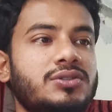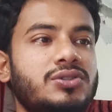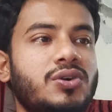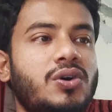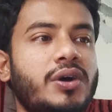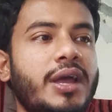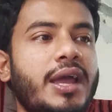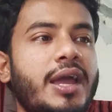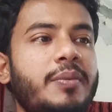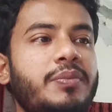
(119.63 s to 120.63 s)
So
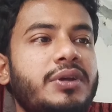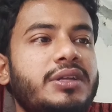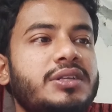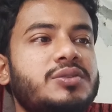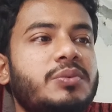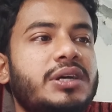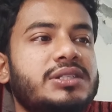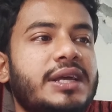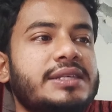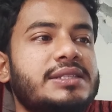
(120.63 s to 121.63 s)
every
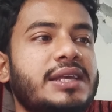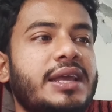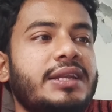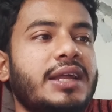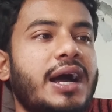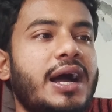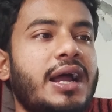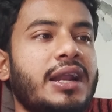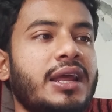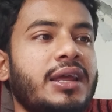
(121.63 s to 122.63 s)
Christmas I send
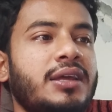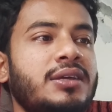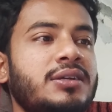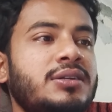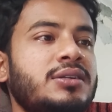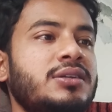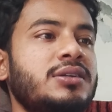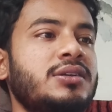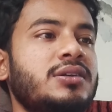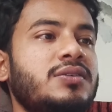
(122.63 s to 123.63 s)
her a
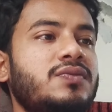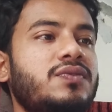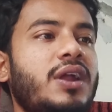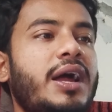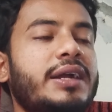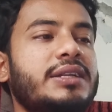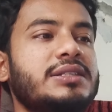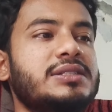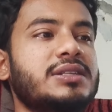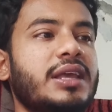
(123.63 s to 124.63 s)
flat
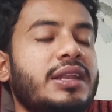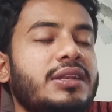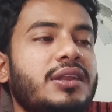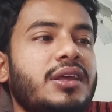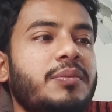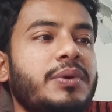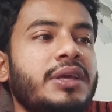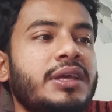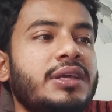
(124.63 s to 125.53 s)
skin TV.